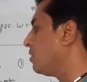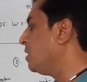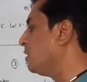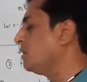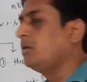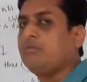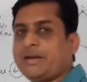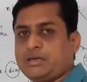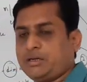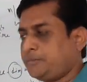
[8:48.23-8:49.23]
called
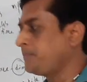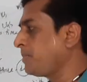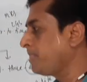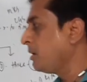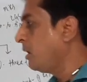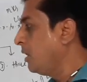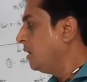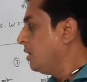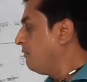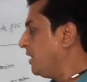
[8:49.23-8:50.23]
vector.
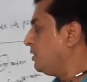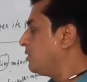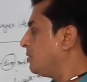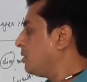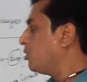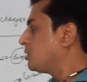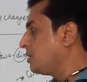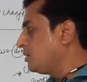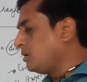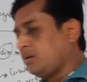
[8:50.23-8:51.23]
When you come about
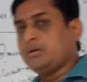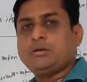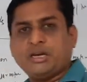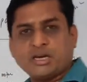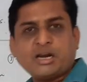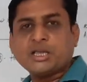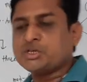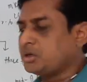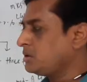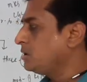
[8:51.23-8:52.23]

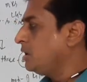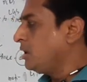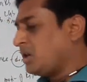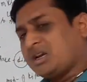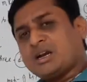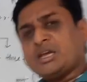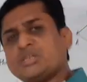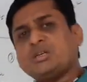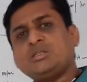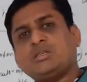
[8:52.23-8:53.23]
retardation,
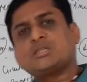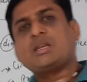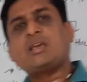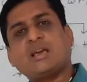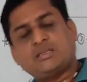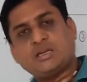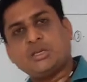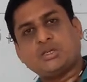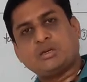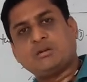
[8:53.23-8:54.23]
retardation is just like
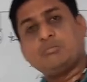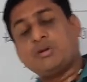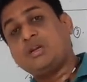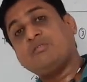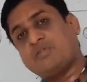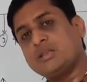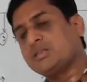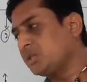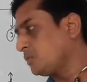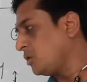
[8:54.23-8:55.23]
acceleration, but difference
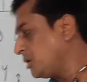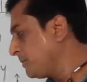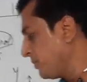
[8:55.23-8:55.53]
is what?